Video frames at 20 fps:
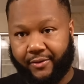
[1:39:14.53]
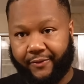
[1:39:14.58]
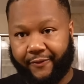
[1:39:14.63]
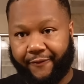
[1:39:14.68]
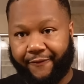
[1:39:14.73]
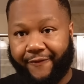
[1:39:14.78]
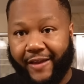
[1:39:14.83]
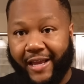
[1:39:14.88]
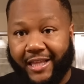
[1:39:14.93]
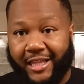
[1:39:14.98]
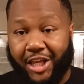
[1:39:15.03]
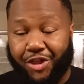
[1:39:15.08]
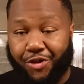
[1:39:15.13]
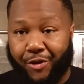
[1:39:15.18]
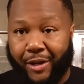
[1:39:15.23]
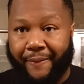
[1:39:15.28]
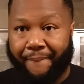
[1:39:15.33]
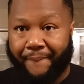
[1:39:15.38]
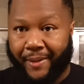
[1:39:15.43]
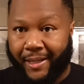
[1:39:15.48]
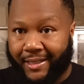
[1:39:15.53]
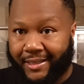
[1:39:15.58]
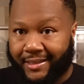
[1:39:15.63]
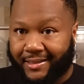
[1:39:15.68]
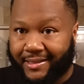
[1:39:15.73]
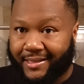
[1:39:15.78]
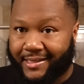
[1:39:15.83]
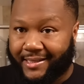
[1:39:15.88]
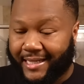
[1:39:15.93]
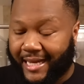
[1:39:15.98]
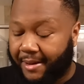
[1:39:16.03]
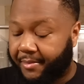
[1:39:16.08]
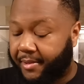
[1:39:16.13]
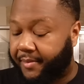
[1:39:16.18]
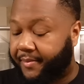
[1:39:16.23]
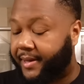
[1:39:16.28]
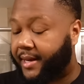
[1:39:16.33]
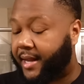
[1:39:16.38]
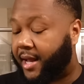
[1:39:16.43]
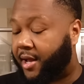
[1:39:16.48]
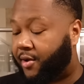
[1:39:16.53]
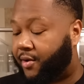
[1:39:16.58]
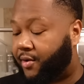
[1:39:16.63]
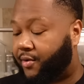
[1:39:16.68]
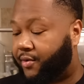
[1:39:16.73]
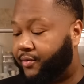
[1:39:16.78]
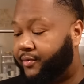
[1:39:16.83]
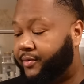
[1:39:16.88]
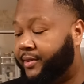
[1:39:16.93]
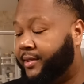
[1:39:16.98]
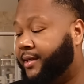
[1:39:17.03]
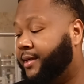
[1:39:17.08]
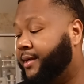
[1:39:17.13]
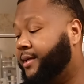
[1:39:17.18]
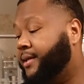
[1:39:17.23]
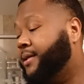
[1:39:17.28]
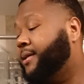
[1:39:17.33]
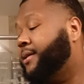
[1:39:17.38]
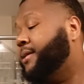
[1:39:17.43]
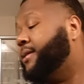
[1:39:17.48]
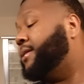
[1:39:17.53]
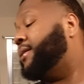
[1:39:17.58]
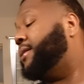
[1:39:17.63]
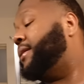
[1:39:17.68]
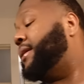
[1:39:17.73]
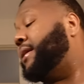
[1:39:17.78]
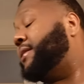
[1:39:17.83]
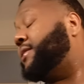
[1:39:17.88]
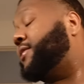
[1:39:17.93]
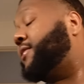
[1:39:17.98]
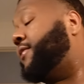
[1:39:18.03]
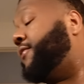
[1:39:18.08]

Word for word: 53 minutes this camera been on? That's